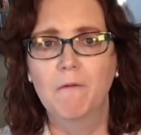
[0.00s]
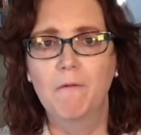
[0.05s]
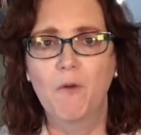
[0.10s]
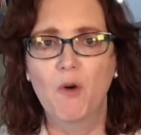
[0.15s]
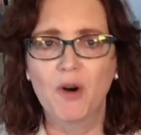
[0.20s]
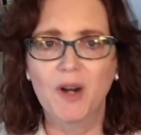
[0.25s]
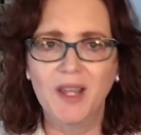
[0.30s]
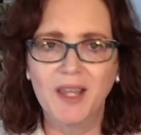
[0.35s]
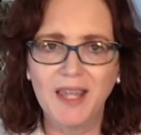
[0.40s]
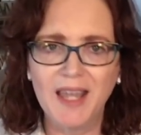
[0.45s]

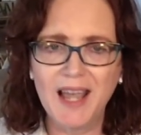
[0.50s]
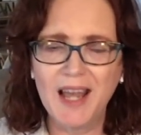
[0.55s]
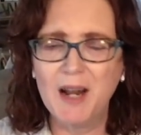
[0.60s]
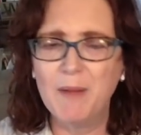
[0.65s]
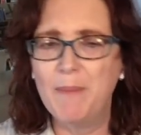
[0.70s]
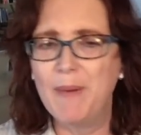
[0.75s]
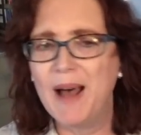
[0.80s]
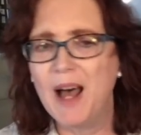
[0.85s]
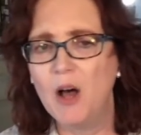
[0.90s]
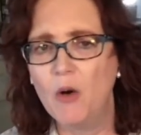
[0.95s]
Forget
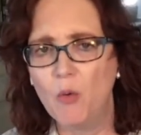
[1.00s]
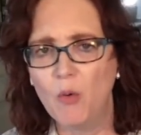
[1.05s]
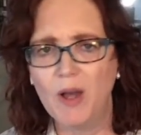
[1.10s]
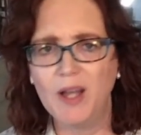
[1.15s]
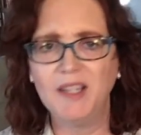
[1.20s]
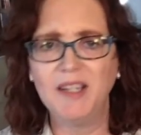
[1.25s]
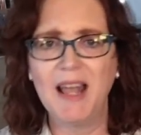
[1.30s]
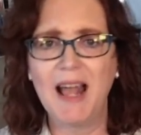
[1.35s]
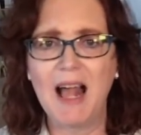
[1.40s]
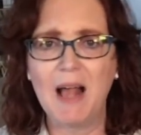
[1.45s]
about
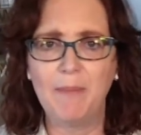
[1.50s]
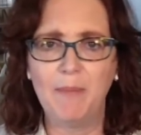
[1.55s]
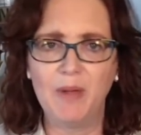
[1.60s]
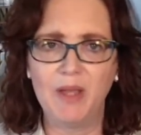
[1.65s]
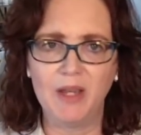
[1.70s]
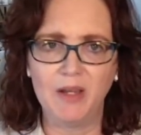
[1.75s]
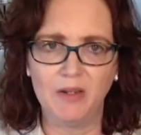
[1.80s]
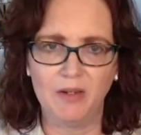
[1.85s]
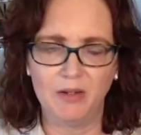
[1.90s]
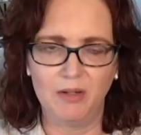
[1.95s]
what's
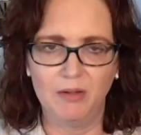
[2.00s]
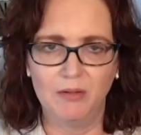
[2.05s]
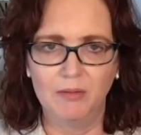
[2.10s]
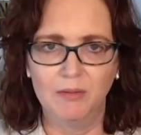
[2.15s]
happened.